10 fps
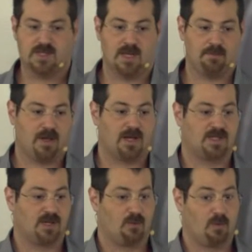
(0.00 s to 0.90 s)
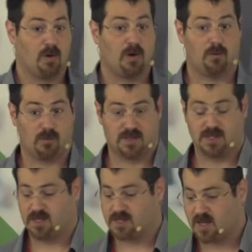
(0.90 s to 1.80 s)
impacts your work, we'll
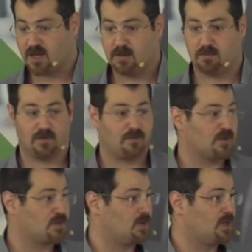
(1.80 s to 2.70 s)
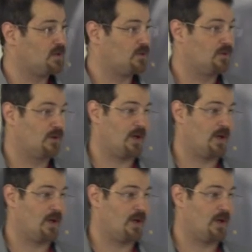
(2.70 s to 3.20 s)
see in a second, but first we need to